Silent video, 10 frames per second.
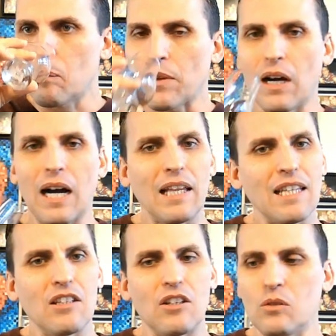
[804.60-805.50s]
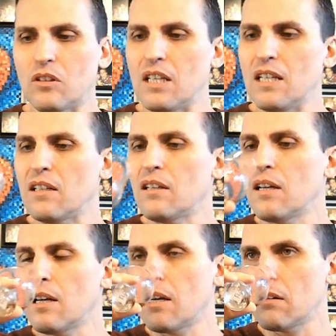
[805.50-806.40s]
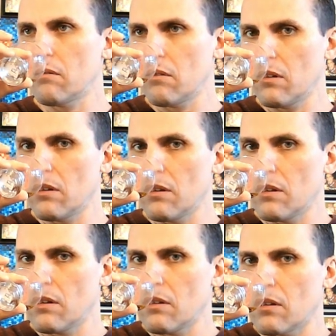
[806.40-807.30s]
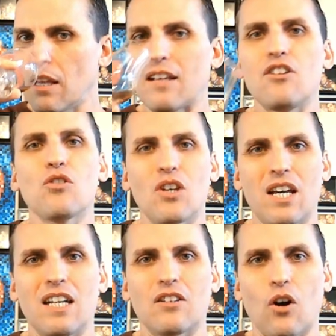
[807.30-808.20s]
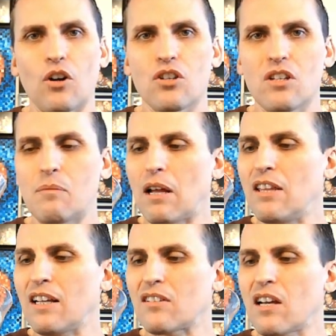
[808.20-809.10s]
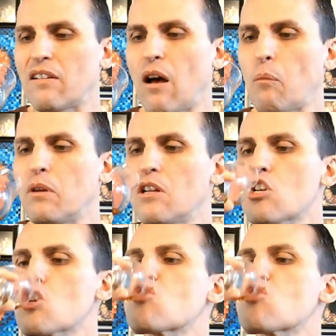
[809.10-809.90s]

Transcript: I like the nose at the end. It usually kind of gets harsh there, but I think it's kind of helping it.